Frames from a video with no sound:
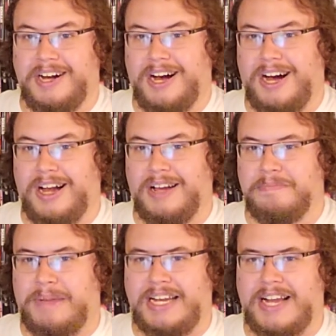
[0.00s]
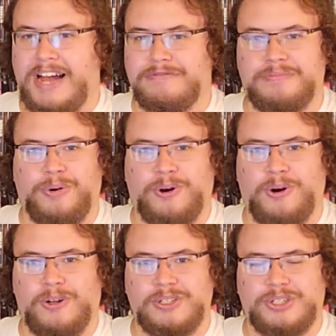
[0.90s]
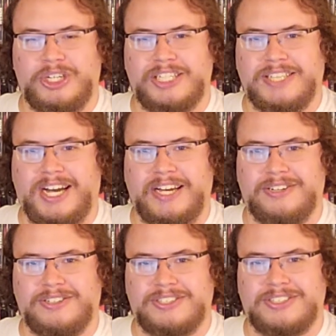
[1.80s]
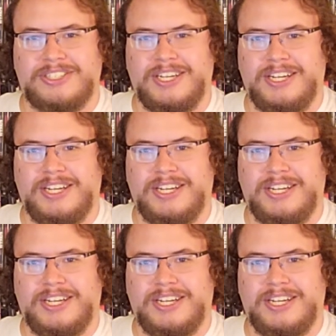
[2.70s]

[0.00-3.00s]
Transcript: I might have more alternate titles